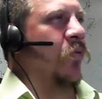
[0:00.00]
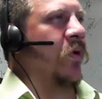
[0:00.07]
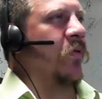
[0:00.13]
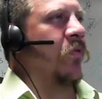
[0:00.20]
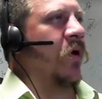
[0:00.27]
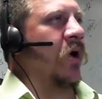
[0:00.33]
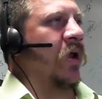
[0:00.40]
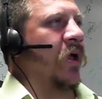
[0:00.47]
we
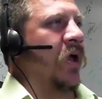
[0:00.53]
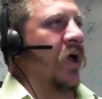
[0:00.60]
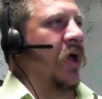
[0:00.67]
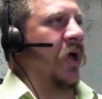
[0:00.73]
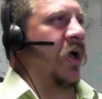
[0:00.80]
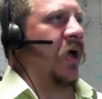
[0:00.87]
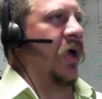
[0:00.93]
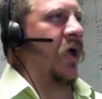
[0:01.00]
want
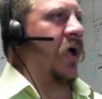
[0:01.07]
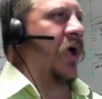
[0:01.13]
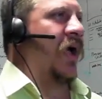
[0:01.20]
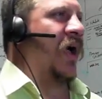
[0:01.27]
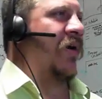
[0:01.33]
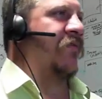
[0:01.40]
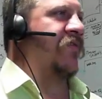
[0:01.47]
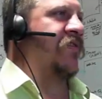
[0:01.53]
to
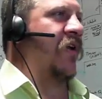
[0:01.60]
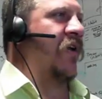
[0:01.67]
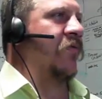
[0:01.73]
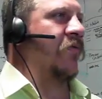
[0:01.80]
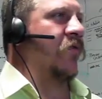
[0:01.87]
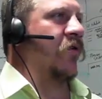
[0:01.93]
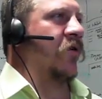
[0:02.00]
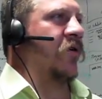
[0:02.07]
have
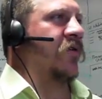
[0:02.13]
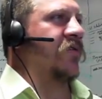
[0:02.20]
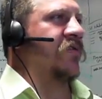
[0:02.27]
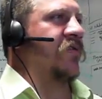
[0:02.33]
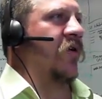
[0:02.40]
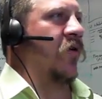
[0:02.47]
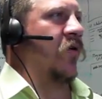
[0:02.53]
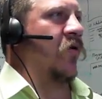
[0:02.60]
several,
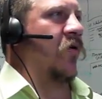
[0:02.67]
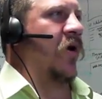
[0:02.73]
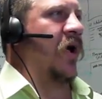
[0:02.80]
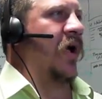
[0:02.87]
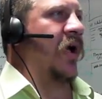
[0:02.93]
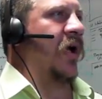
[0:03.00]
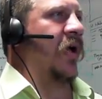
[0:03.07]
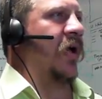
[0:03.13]
so
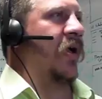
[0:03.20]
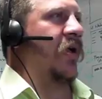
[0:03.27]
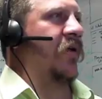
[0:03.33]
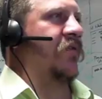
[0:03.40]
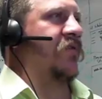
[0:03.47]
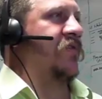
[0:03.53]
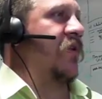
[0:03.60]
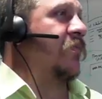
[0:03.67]

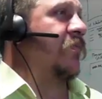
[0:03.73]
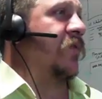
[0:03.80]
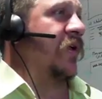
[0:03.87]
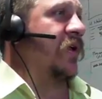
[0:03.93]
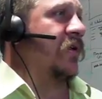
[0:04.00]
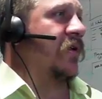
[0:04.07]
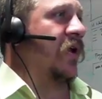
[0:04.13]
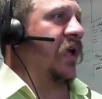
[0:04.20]

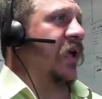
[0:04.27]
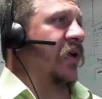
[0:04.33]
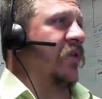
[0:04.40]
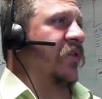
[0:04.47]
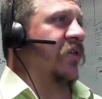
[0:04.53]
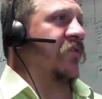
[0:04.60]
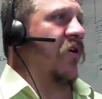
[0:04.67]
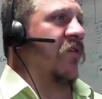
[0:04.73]
something,
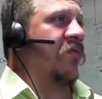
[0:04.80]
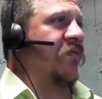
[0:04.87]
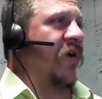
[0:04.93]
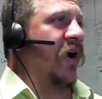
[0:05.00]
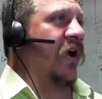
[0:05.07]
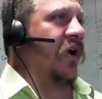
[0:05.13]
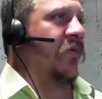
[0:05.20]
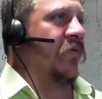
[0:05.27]
again, these are all
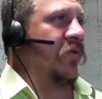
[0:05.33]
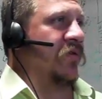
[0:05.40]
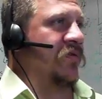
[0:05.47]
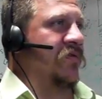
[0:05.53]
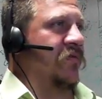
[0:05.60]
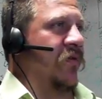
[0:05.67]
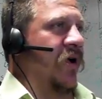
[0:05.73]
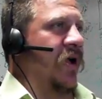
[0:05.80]

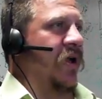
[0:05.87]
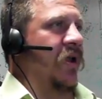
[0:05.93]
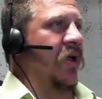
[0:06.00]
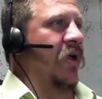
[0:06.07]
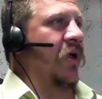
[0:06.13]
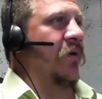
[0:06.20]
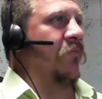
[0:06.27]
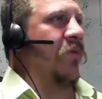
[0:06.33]
variables, right?
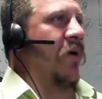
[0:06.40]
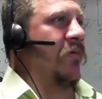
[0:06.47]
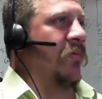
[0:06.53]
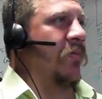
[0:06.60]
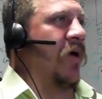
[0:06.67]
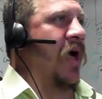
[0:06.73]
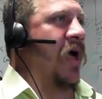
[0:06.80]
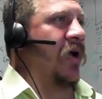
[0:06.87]
Blah
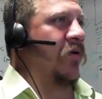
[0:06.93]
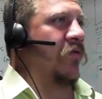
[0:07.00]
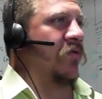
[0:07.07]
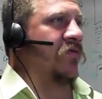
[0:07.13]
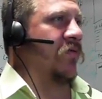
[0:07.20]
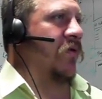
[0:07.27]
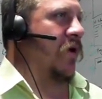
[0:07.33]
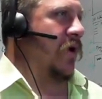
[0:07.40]
blah blah
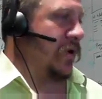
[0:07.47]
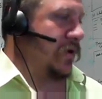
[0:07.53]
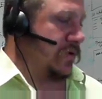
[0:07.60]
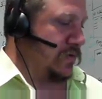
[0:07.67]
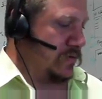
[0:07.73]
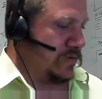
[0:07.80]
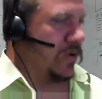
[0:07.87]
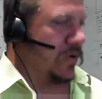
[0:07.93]
equals 1.
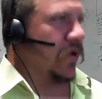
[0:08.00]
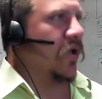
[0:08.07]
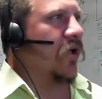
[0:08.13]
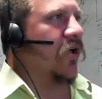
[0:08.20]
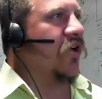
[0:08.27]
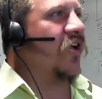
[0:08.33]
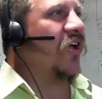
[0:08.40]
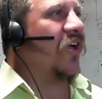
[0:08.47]

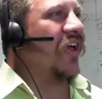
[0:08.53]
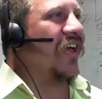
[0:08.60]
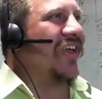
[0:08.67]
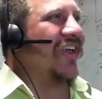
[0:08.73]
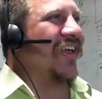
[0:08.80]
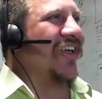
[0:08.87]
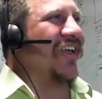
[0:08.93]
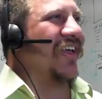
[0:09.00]

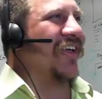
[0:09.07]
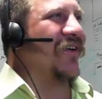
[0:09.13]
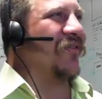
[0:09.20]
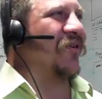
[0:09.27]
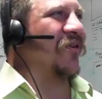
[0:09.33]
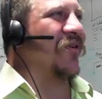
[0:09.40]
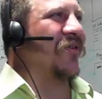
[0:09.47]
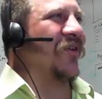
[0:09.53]

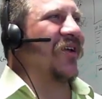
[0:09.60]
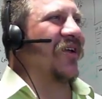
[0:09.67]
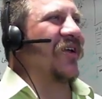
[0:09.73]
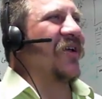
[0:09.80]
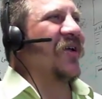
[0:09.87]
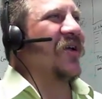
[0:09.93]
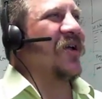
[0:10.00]
It would,